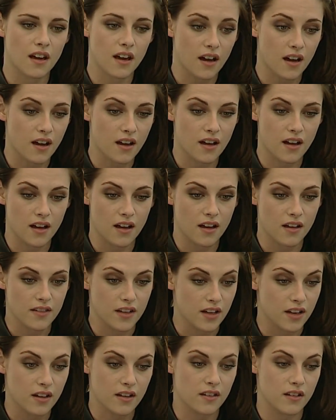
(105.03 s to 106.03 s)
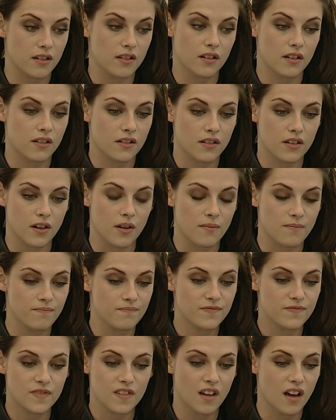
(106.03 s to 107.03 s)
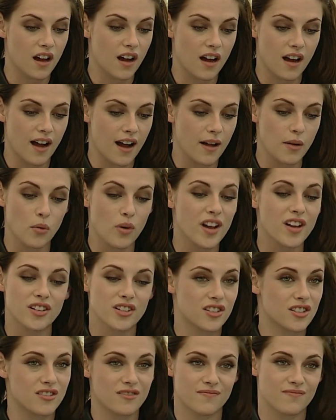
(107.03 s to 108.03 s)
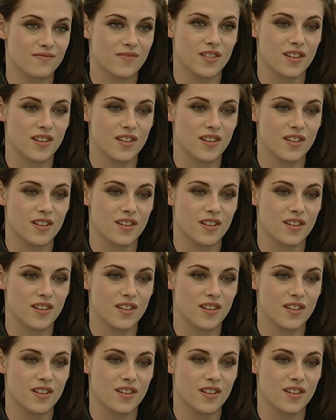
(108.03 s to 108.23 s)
I wish.